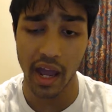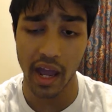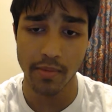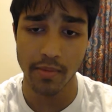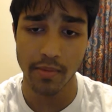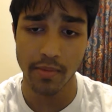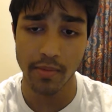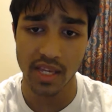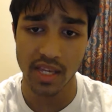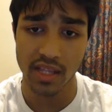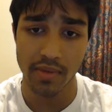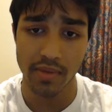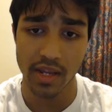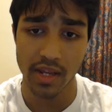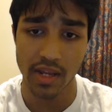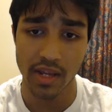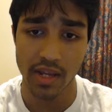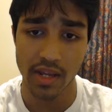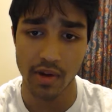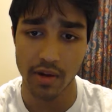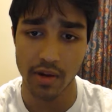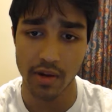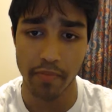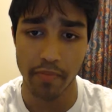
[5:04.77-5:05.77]
saying the meeting
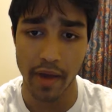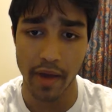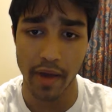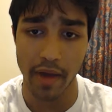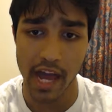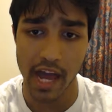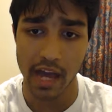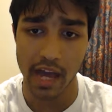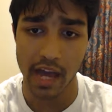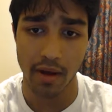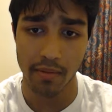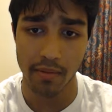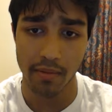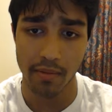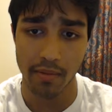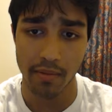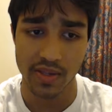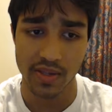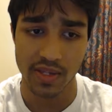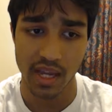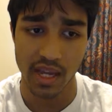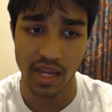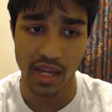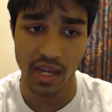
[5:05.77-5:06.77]
went bad, but I'm not
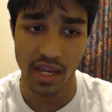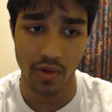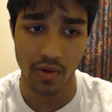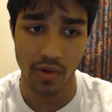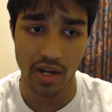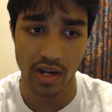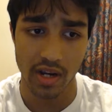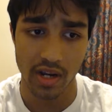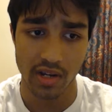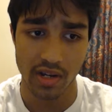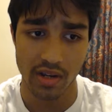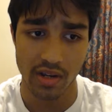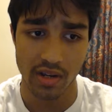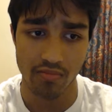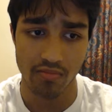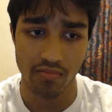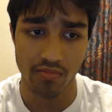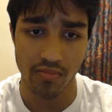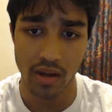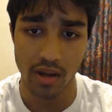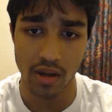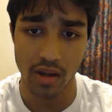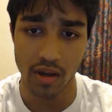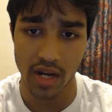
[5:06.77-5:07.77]
saying it went
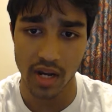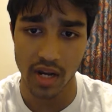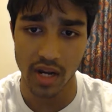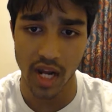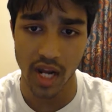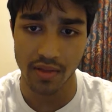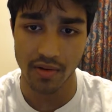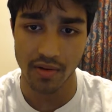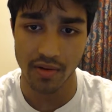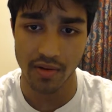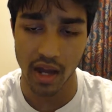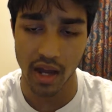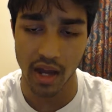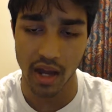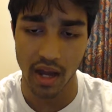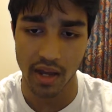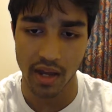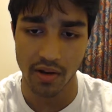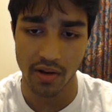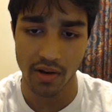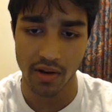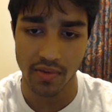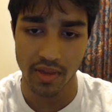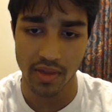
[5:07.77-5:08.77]
good either. I
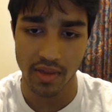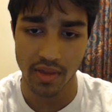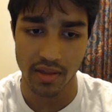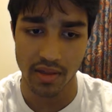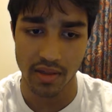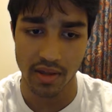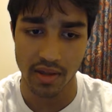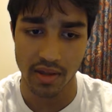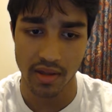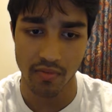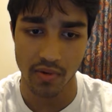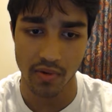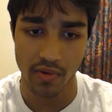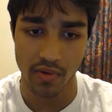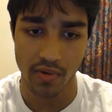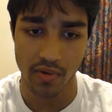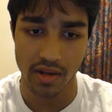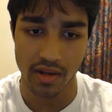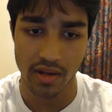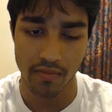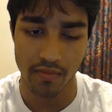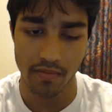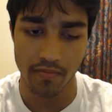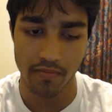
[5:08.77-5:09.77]
don't think that it went
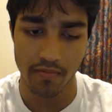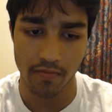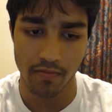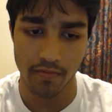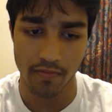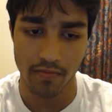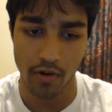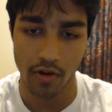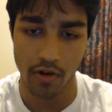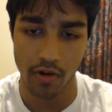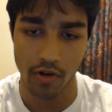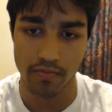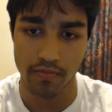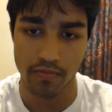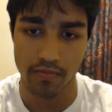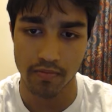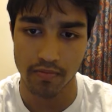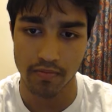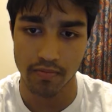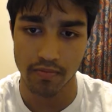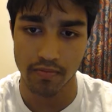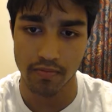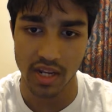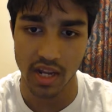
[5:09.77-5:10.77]
to the full
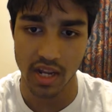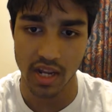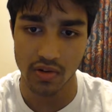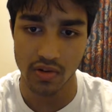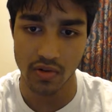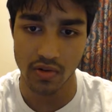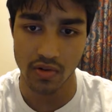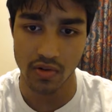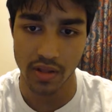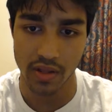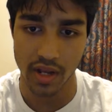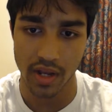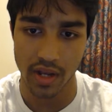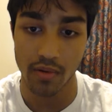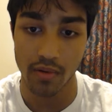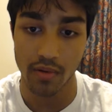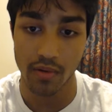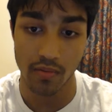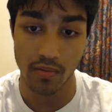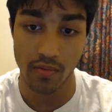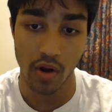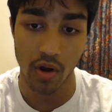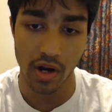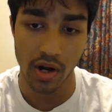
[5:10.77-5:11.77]
potential that I
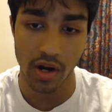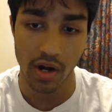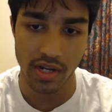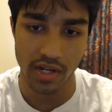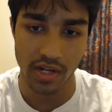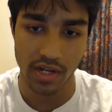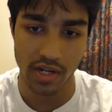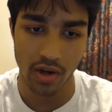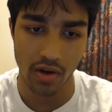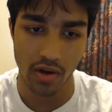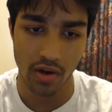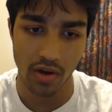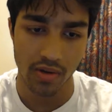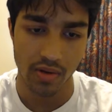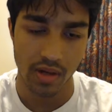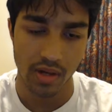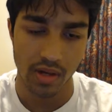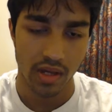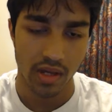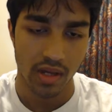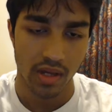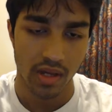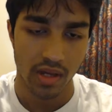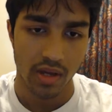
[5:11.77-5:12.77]
wanted it to go,
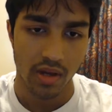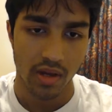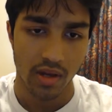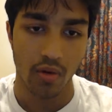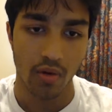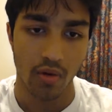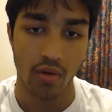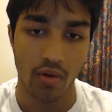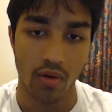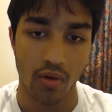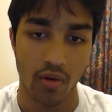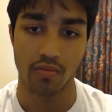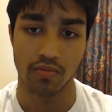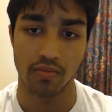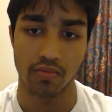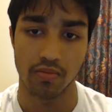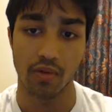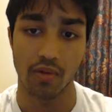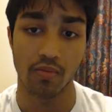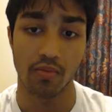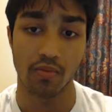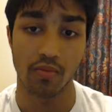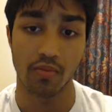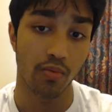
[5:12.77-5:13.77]
or that
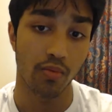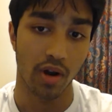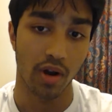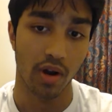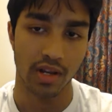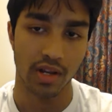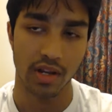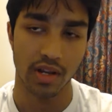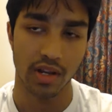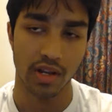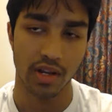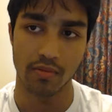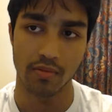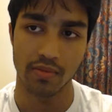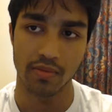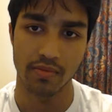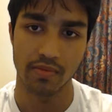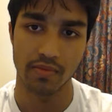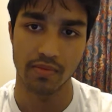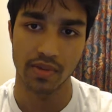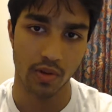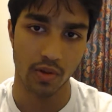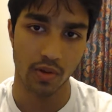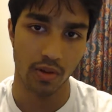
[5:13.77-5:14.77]
we wanted it to go, me and
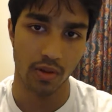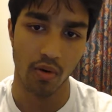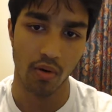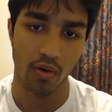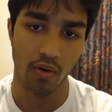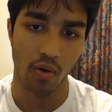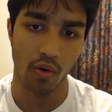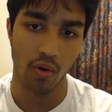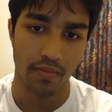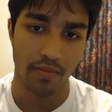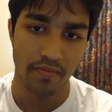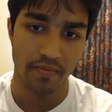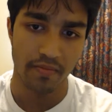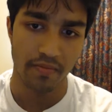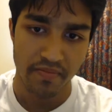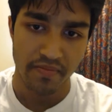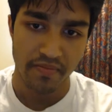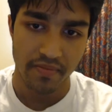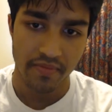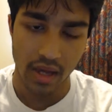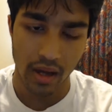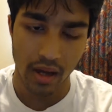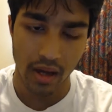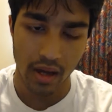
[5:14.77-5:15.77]
Mr. Lepore.
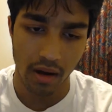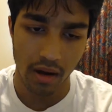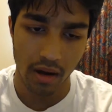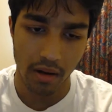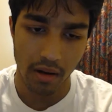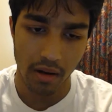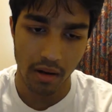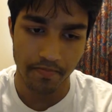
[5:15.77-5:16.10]
Um,